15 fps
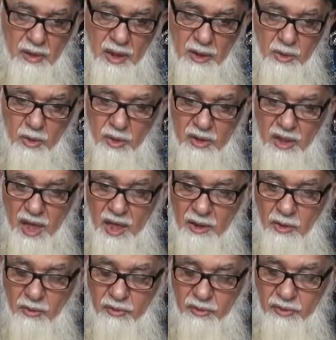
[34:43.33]
They took the
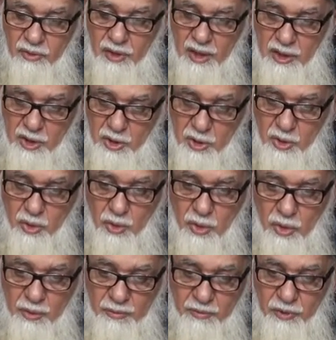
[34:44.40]
hand of their
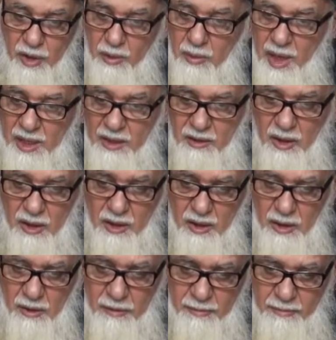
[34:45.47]
shuyukh from any
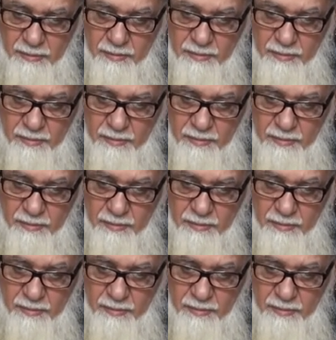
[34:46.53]
tariqah.